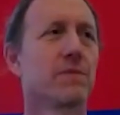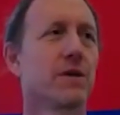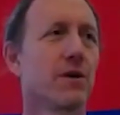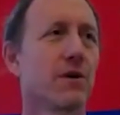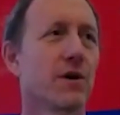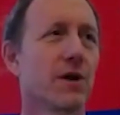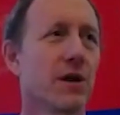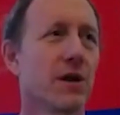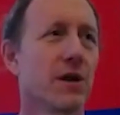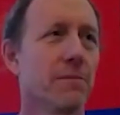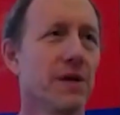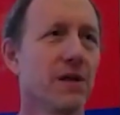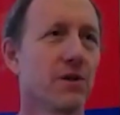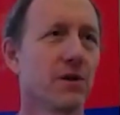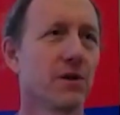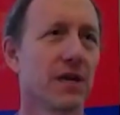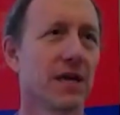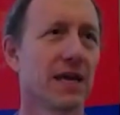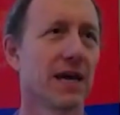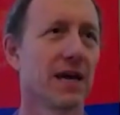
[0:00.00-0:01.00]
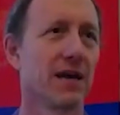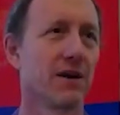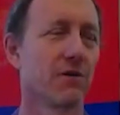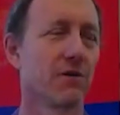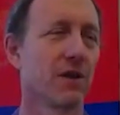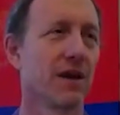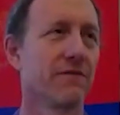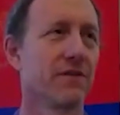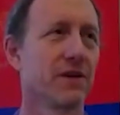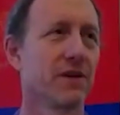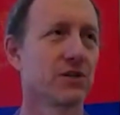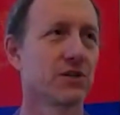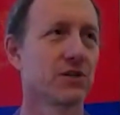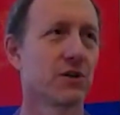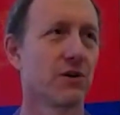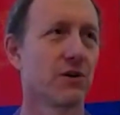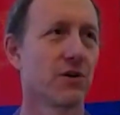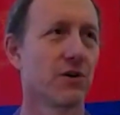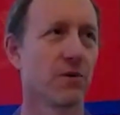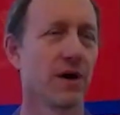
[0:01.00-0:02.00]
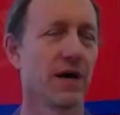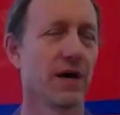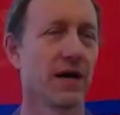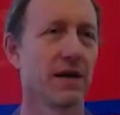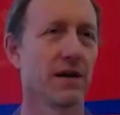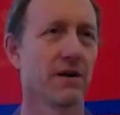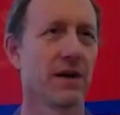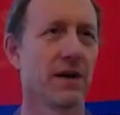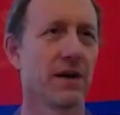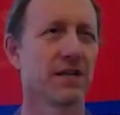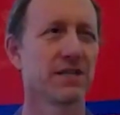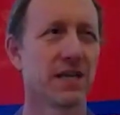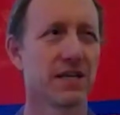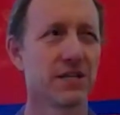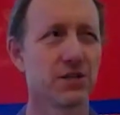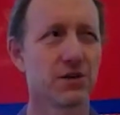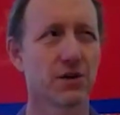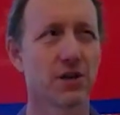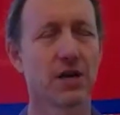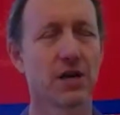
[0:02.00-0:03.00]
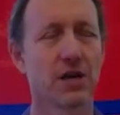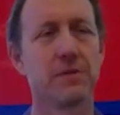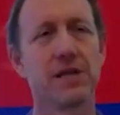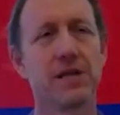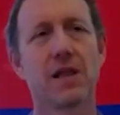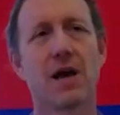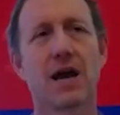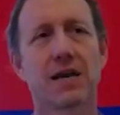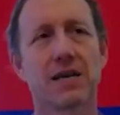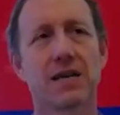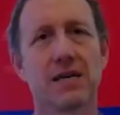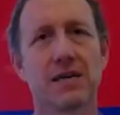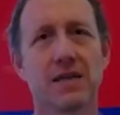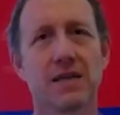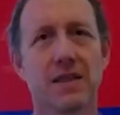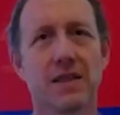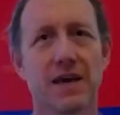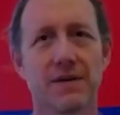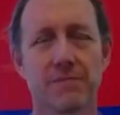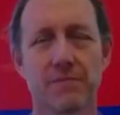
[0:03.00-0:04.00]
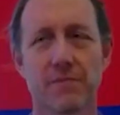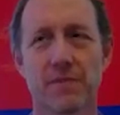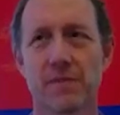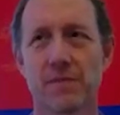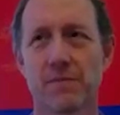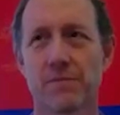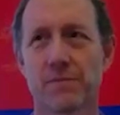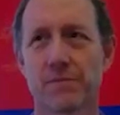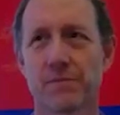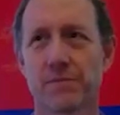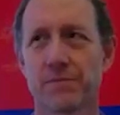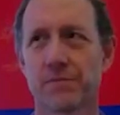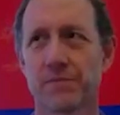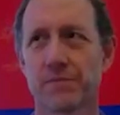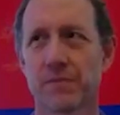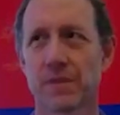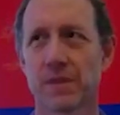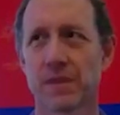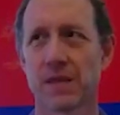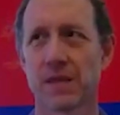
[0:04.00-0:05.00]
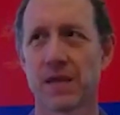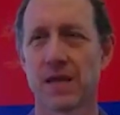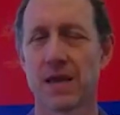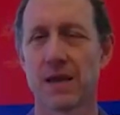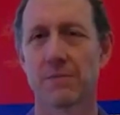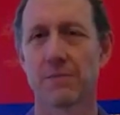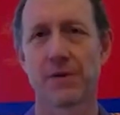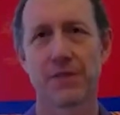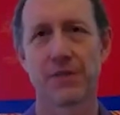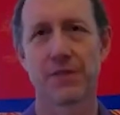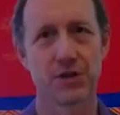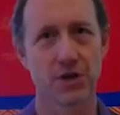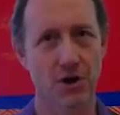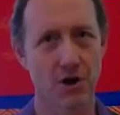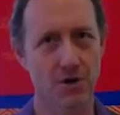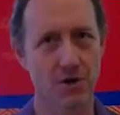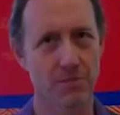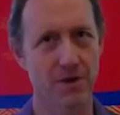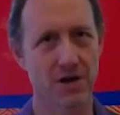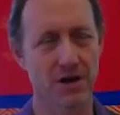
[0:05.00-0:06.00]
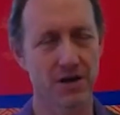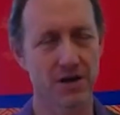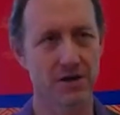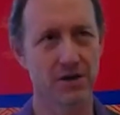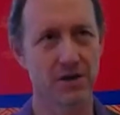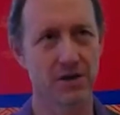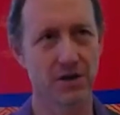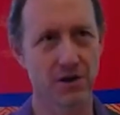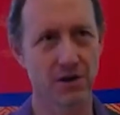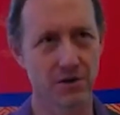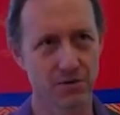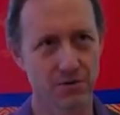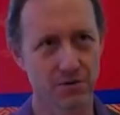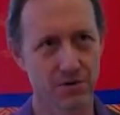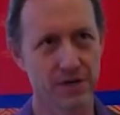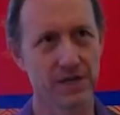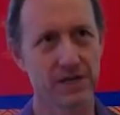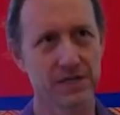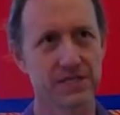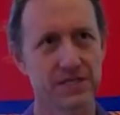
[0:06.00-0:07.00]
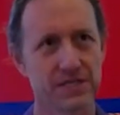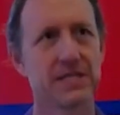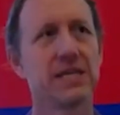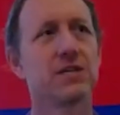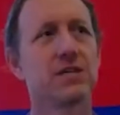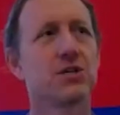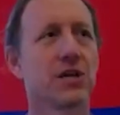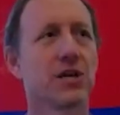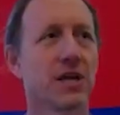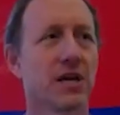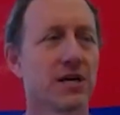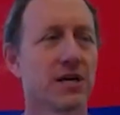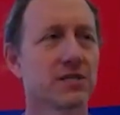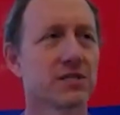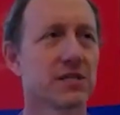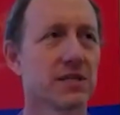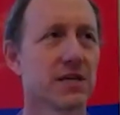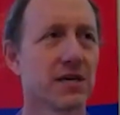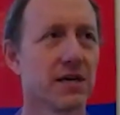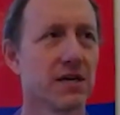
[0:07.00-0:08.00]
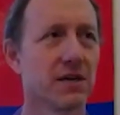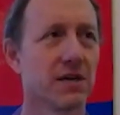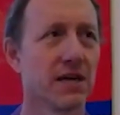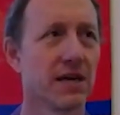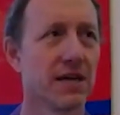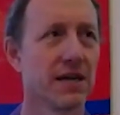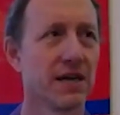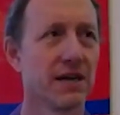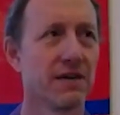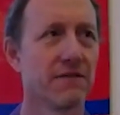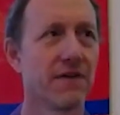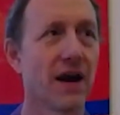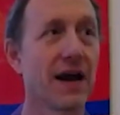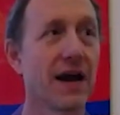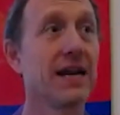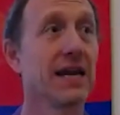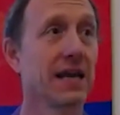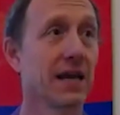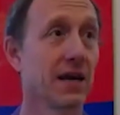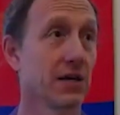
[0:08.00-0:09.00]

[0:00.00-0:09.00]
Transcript: you're going to be looking at your life in a certain way. You're, in a sense, you're going to be locked into that. But the Dharma, you know, is teaching us and, and inviting